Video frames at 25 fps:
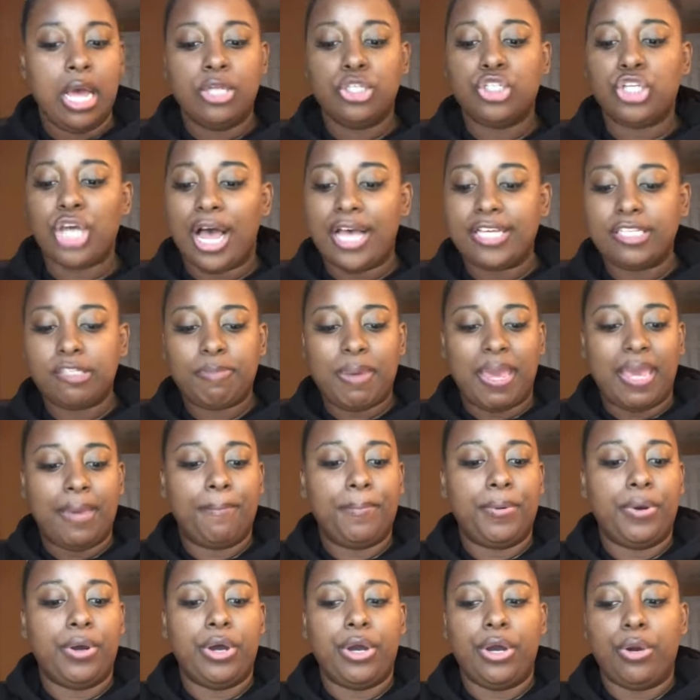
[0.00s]
Joss
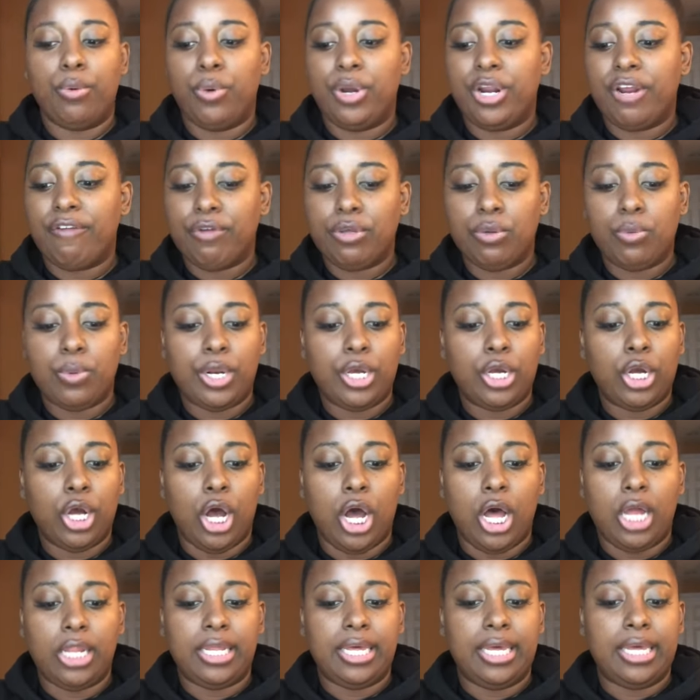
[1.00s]
paper, whatever you want to
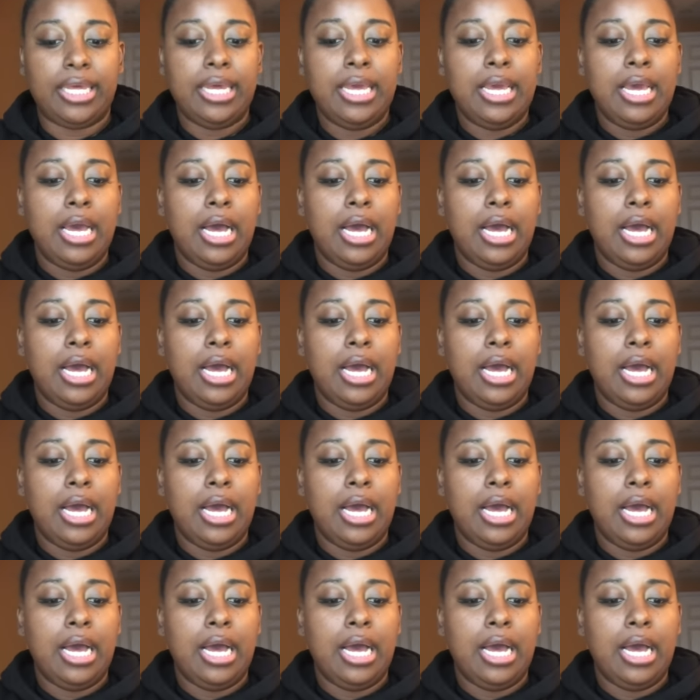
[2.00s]
call it.